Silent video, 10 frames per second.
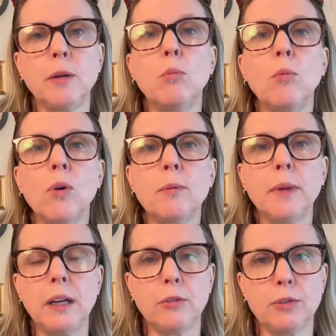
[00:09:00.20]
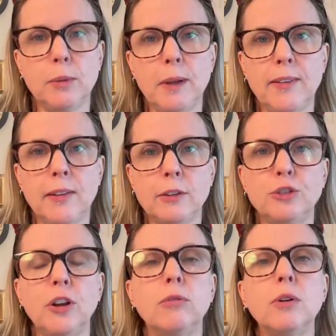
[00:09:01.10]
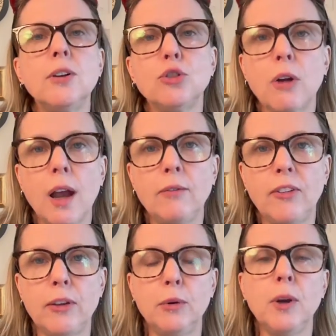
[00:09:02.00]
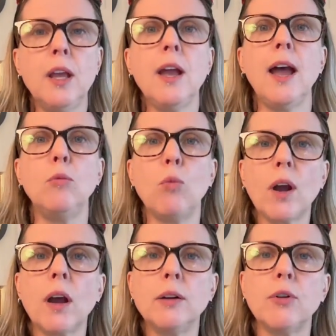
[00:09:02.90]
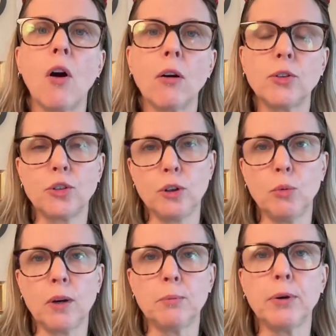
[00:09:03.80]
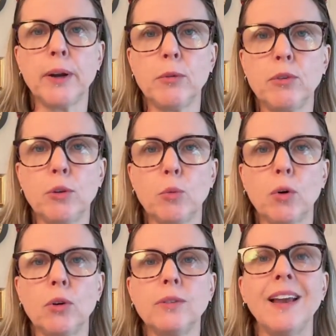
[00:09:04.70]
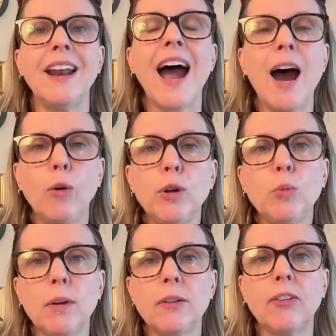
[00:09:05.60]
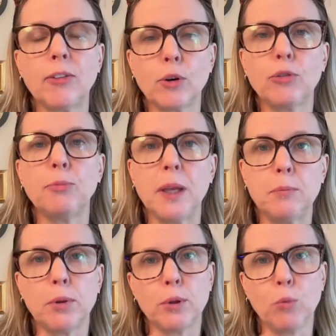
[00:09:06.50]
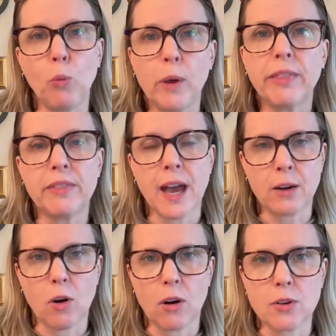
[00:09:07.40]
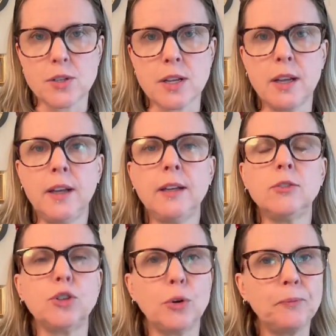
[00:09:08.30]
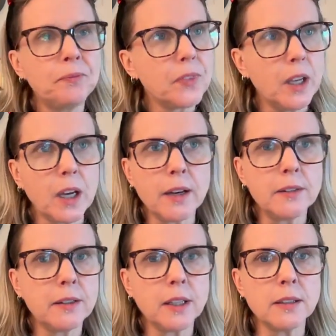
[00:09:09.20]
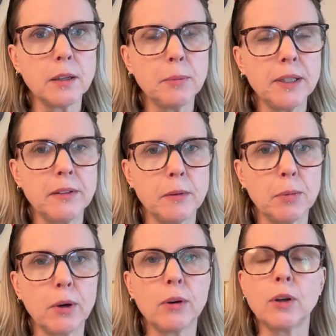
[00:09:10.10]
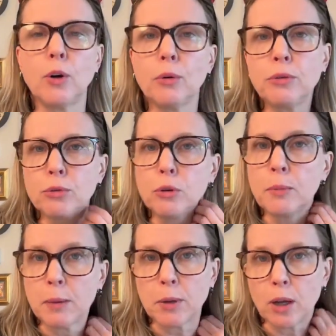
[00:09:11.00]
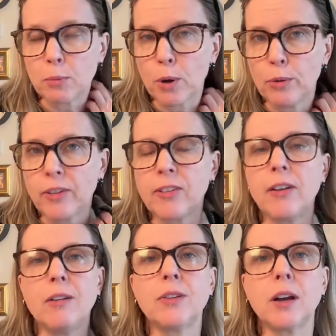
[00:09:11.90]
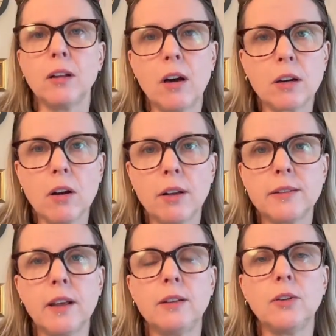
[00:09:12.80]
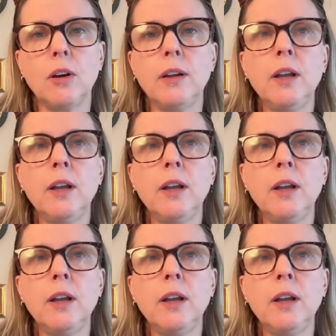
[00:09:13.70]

a more meaningful message of what drives you and what kind of art you want to put out into the world and how you want to serve people with that art. So you got to dig a little bit deeper. Go through my blog posts. I've got a lot of content on